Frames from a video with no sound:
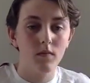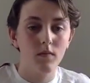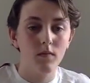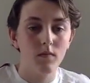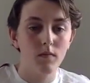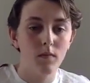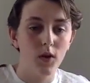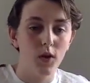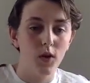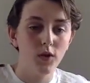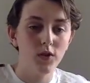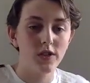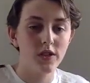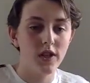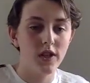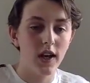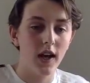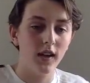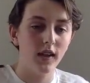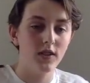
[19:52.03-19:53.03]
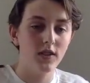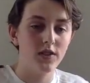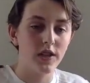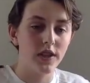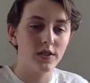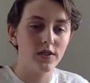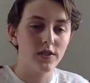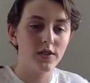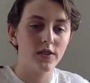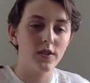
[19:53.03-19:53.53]
Most
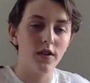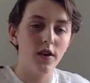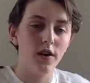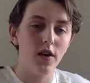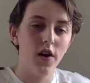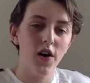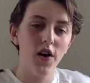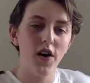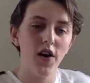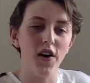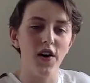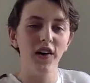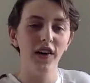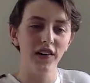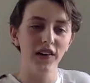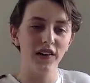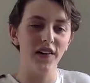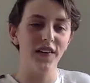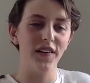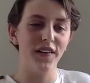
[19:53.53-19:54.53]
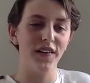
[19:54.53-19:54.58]
challenging song.